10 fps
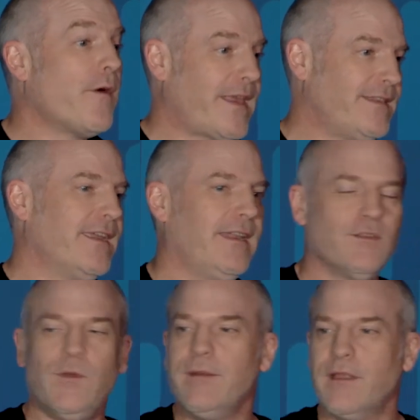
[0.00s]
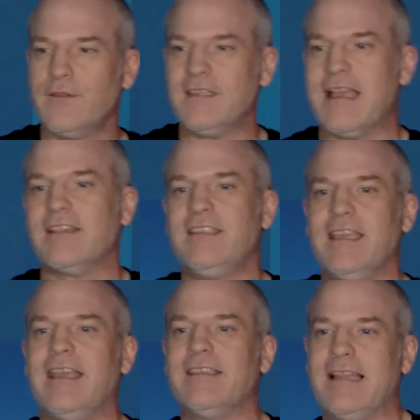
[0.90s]
what that ticket is. We would go
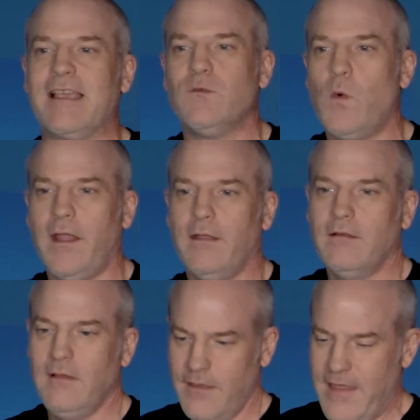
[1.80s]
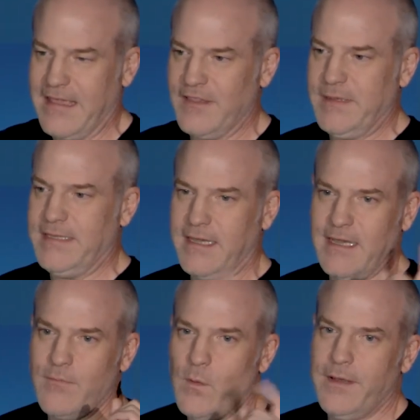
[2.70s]
/ticket/1. That gives me ticket
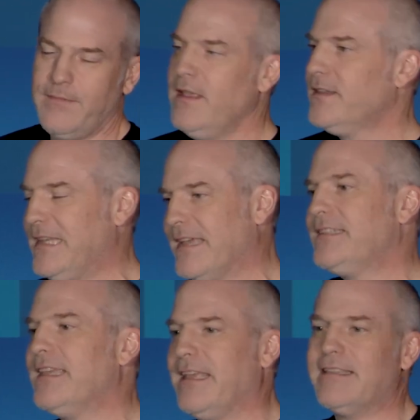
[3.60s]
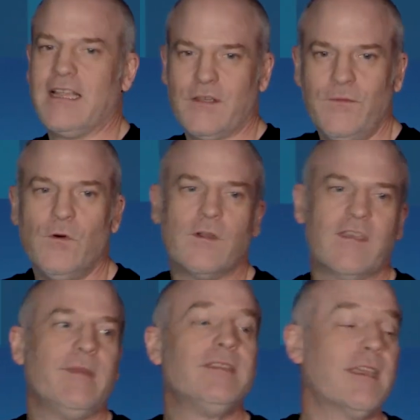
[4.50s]
number 1. /ticket/4
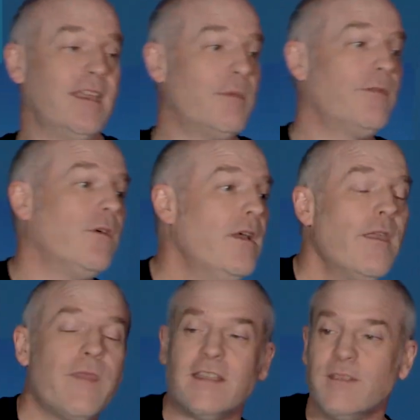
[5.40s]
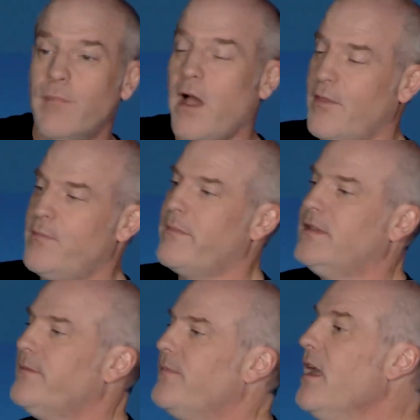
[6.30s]
give me ticket number 4. That is a path
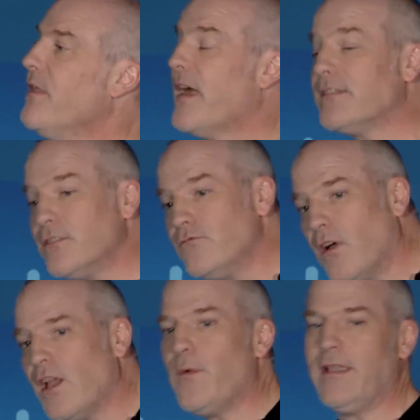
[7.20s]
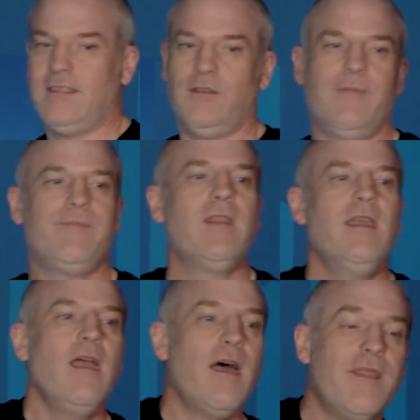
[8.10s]
parameter. That's the right way to do it.
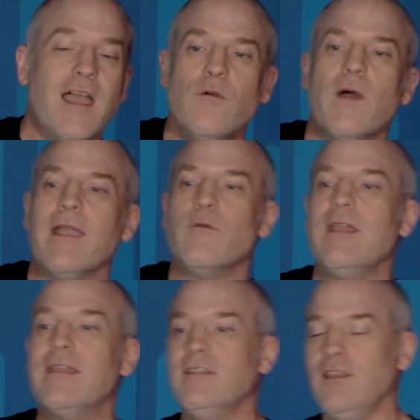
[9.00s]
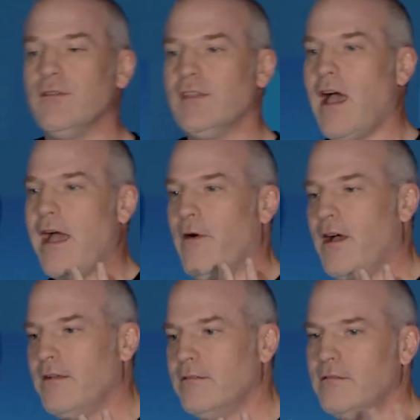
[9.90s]
And way, we can use
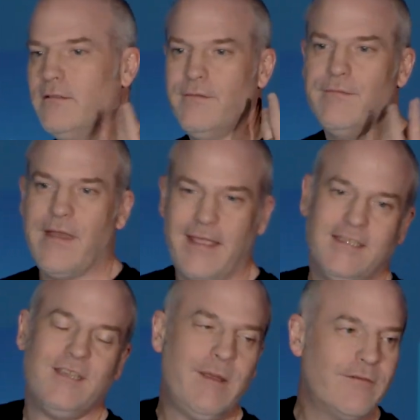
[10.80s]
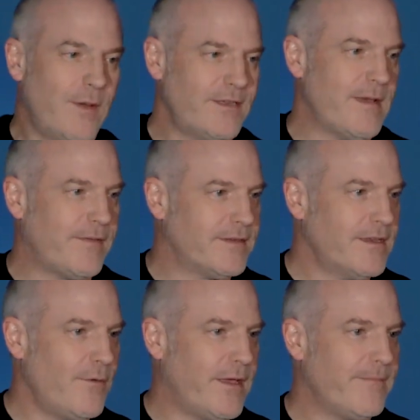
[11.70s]
our HTTP request methods,
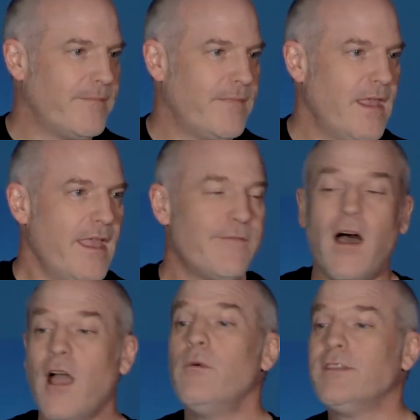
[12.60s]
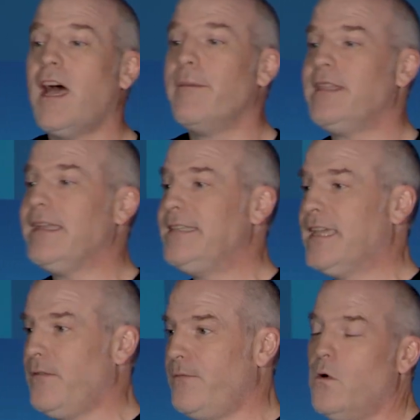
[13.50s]
can't we? If I want to update
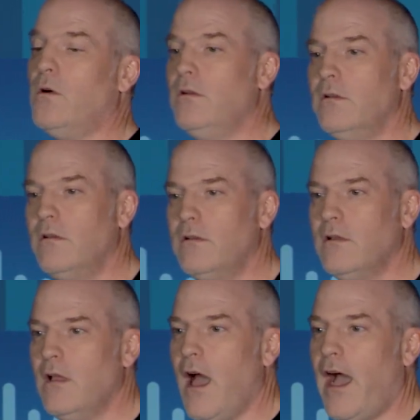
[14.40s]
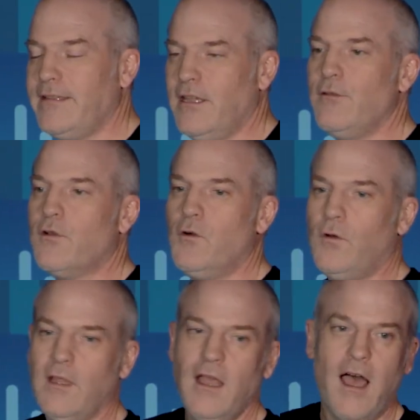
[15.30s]
ticket 4, I don't
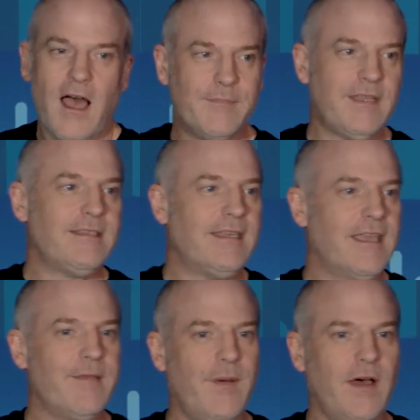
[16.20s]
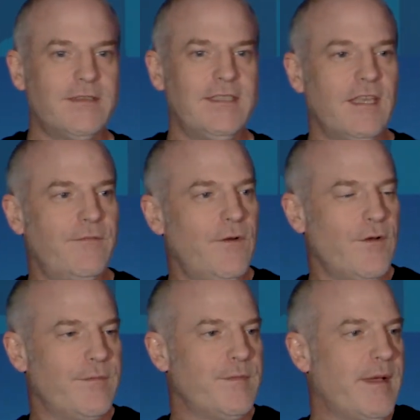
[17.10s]
call update ticket pass ticket 4
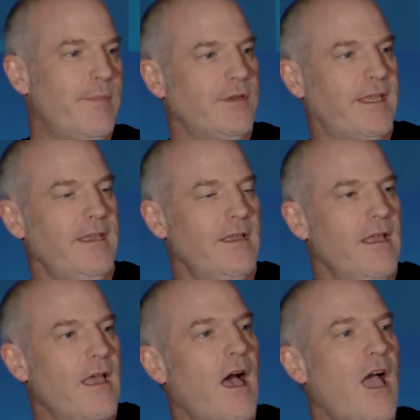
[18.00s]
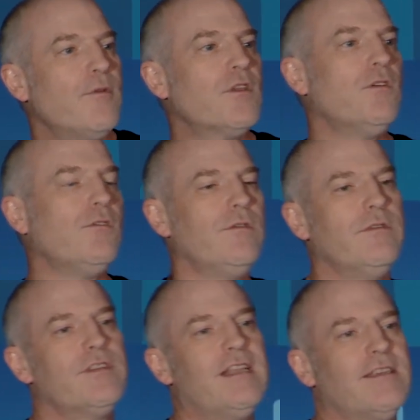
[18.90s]
in with my body. I would call
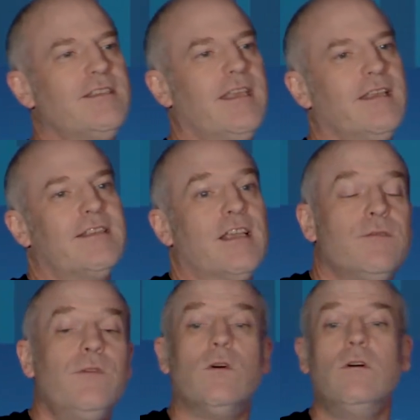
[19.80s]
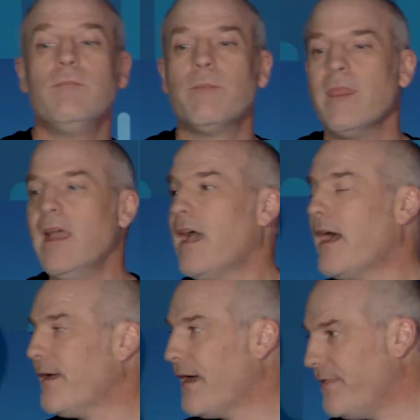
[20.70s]
/ticket/4
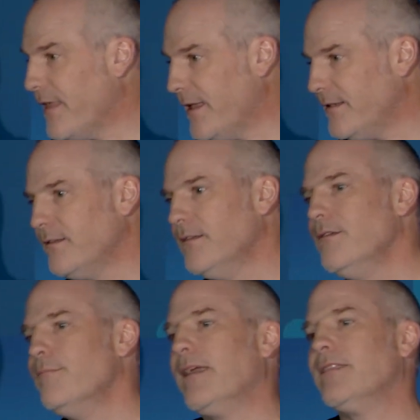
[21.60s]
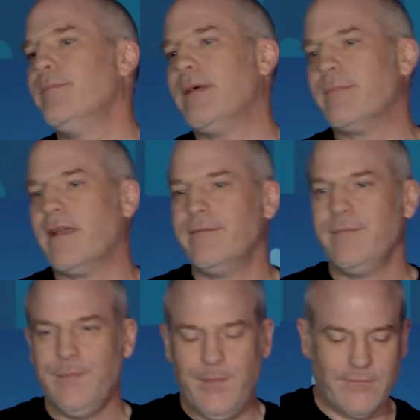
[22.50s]
and then make my
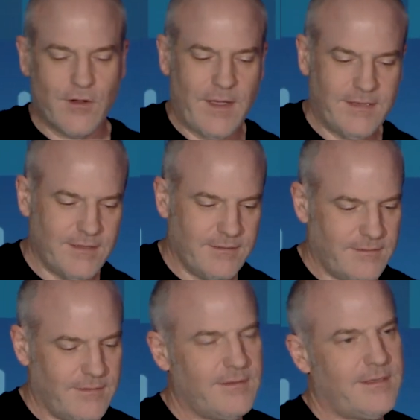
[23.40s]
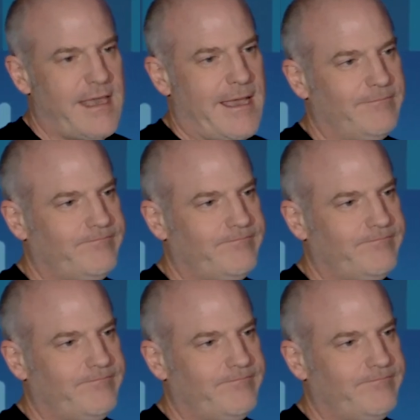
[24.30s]
put request to that.